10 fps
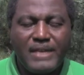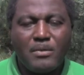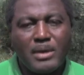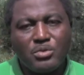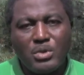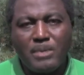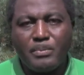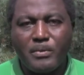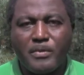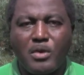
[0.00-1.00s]
if you want to
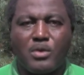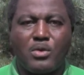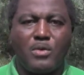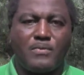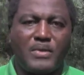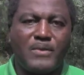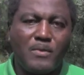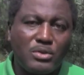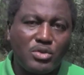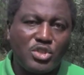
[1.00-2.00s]
improve your growth, if
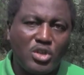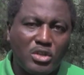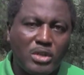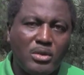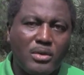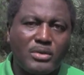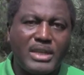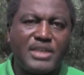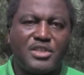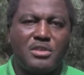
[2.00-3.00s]
you want to shorten your
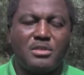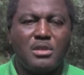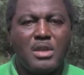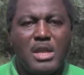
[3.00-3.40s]
rotation